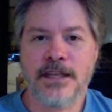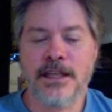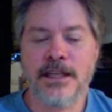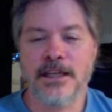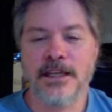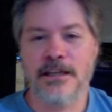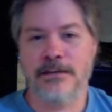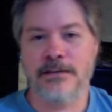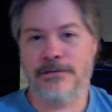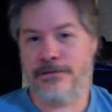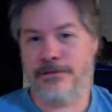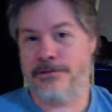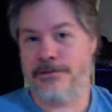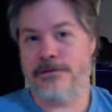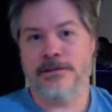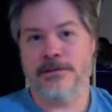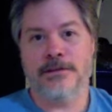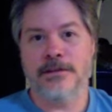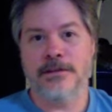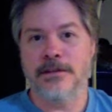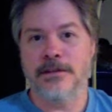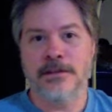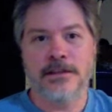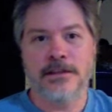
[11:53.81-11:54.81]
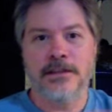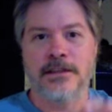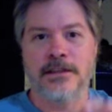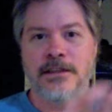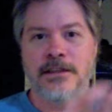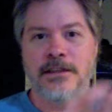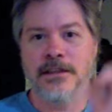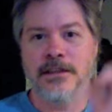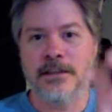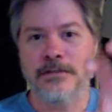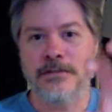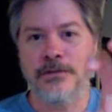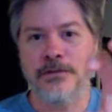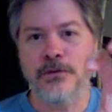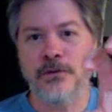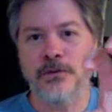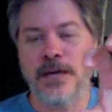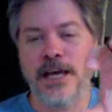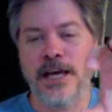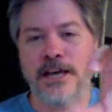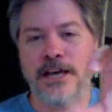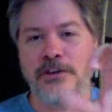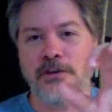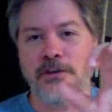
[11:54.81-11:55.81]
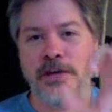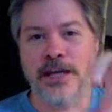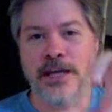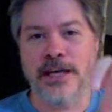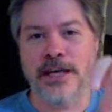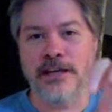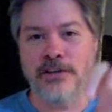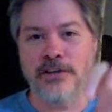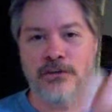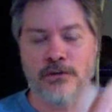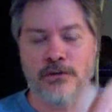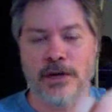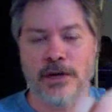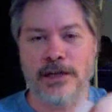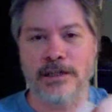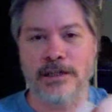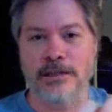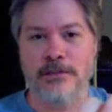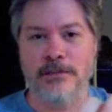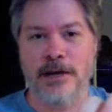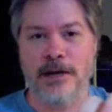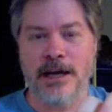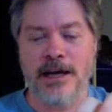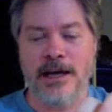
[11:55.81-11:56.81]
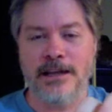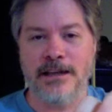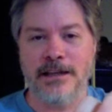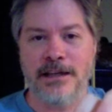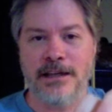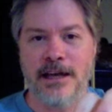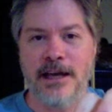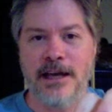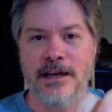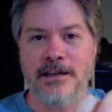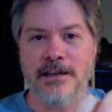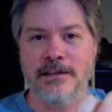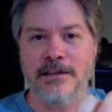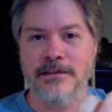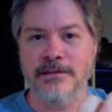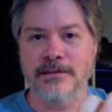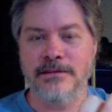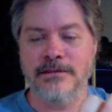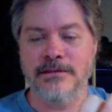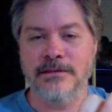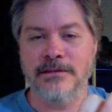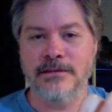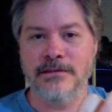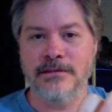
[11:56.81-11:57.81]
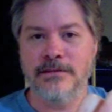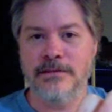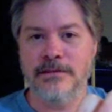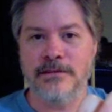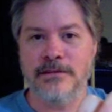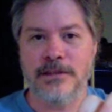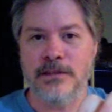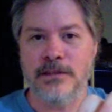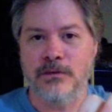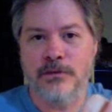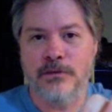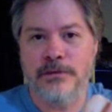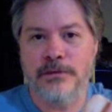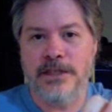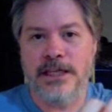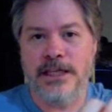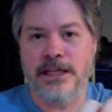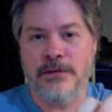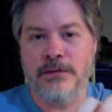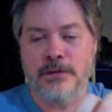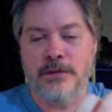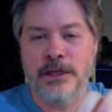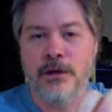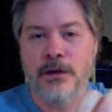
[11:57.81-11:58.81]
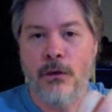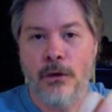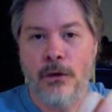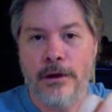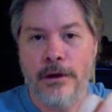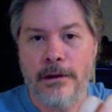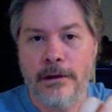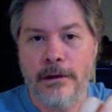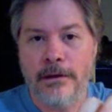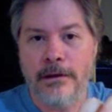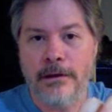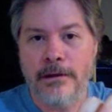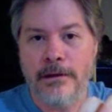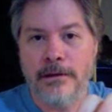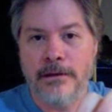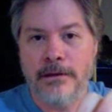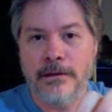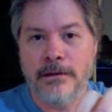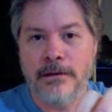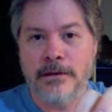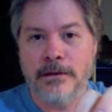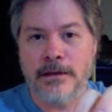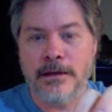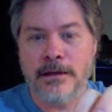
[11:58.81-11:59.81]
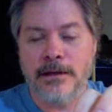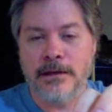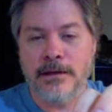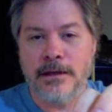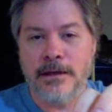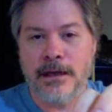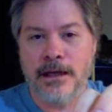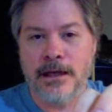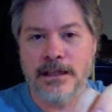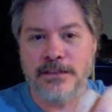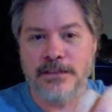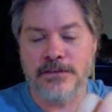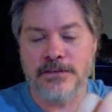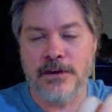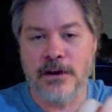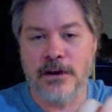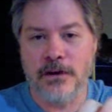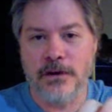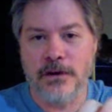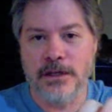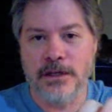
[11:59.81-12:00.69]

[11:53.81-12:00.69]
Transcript: If if you had your hand directly behind the gun, there wouldn't be any recoil as far